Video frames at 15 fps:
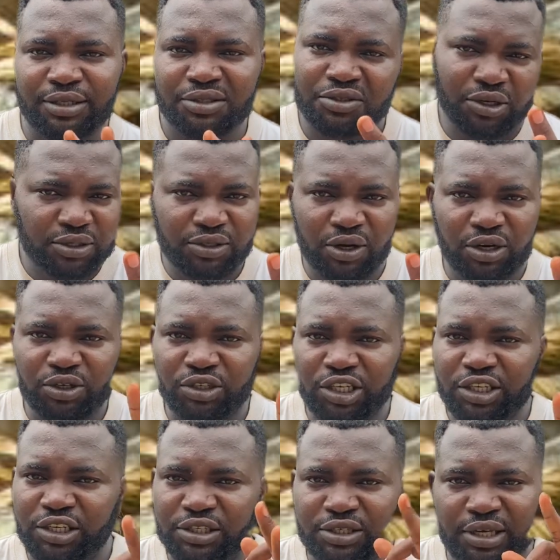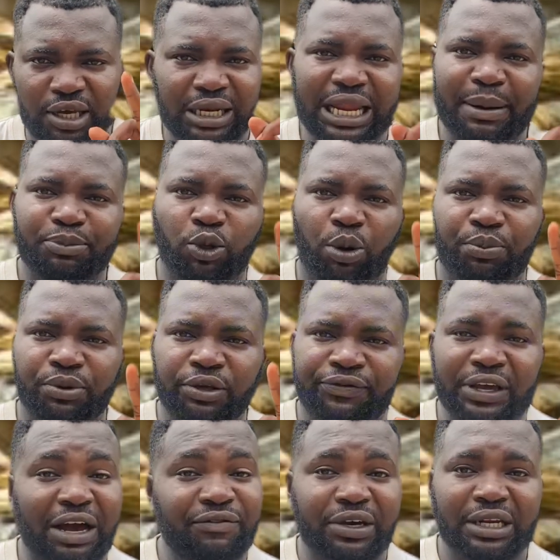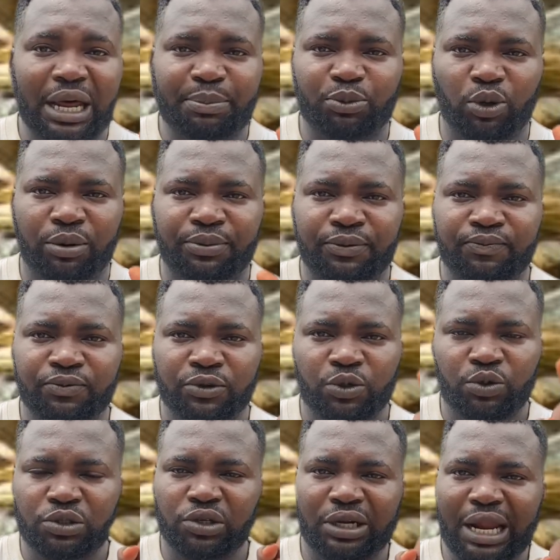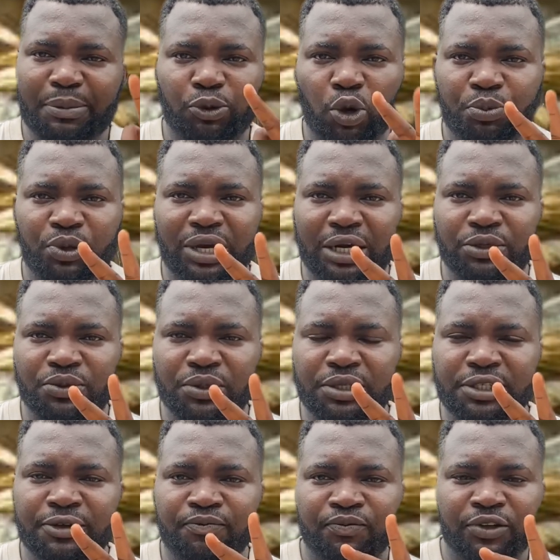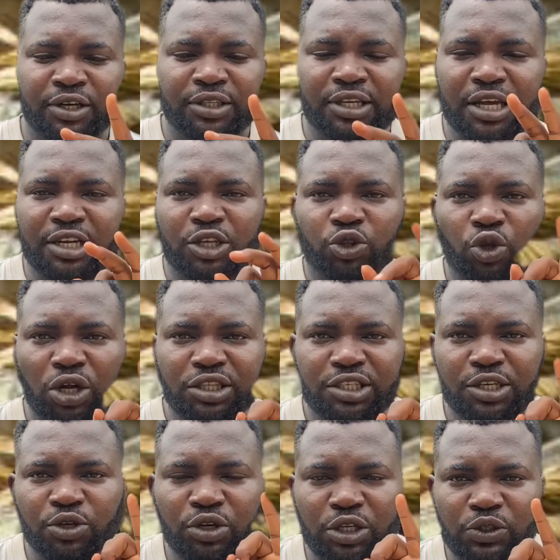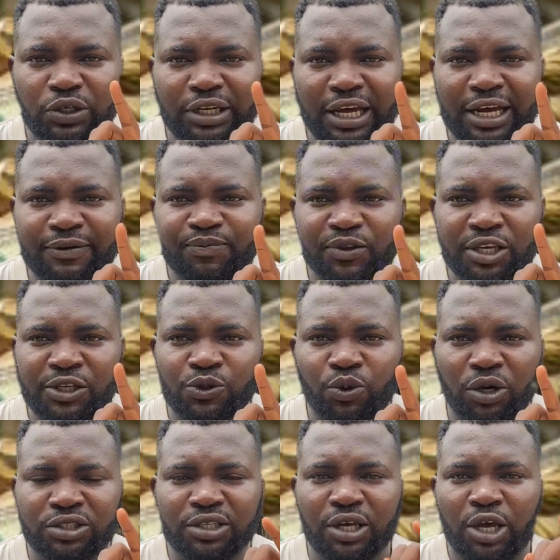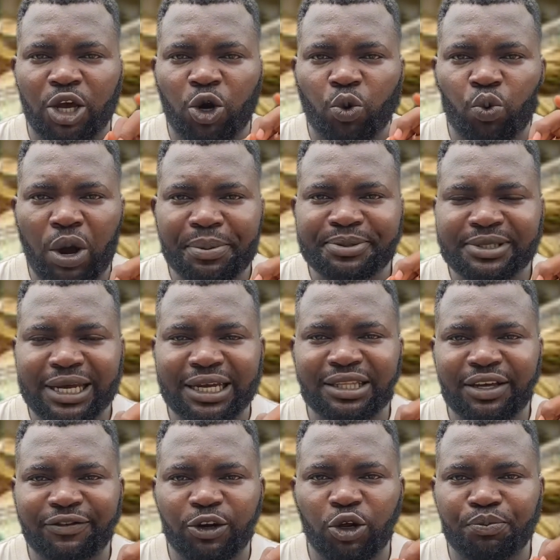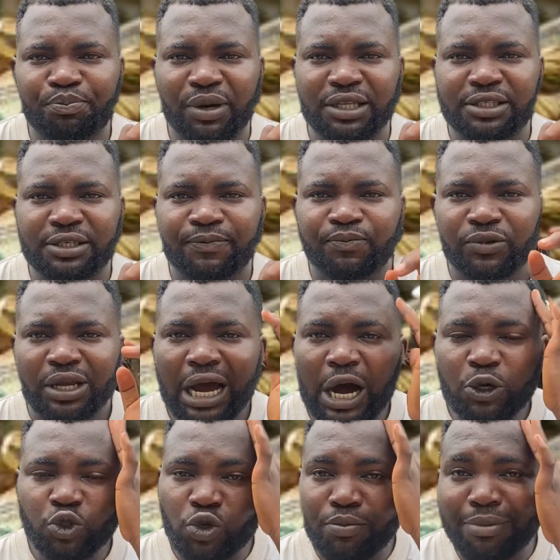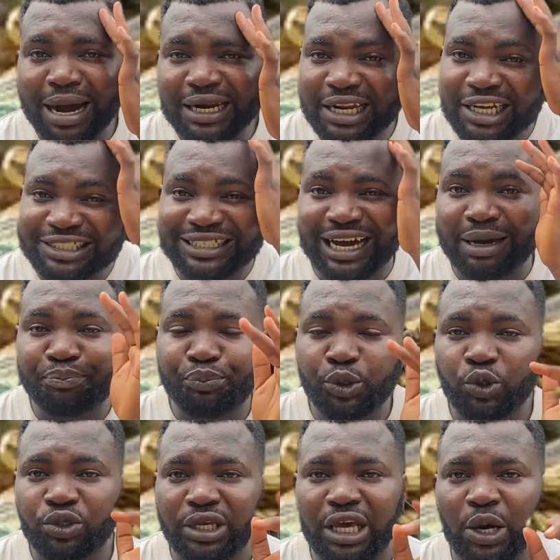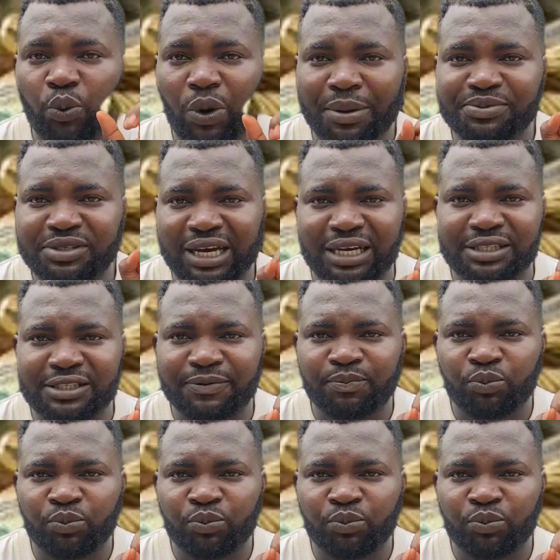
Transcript: Just all you need is a laptop. If you have a laptop, with your laptop you can do it. Then the third thing you need to learn is what? Website development. How to manage and build a website.